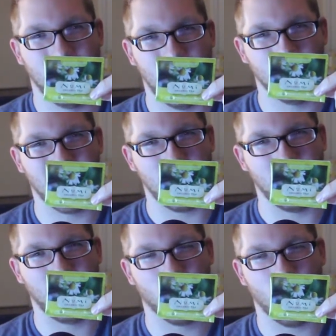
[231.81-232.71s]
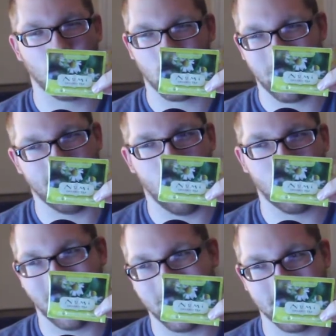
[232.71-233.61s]
it would take me too long to
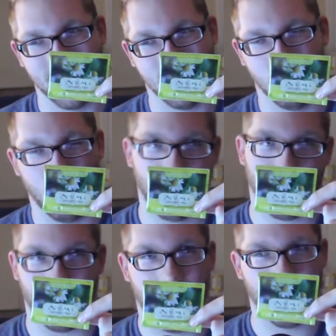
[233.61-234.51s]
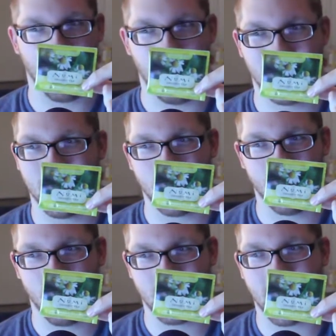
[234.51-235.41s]
refocus, and I don't want to mess up the
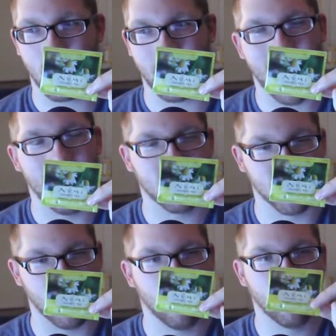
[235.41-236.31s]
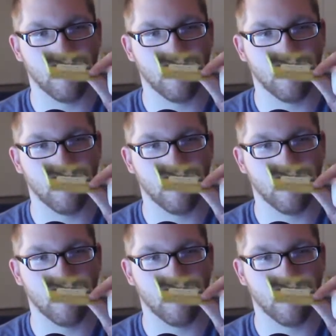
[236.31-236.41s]
focus I already have, so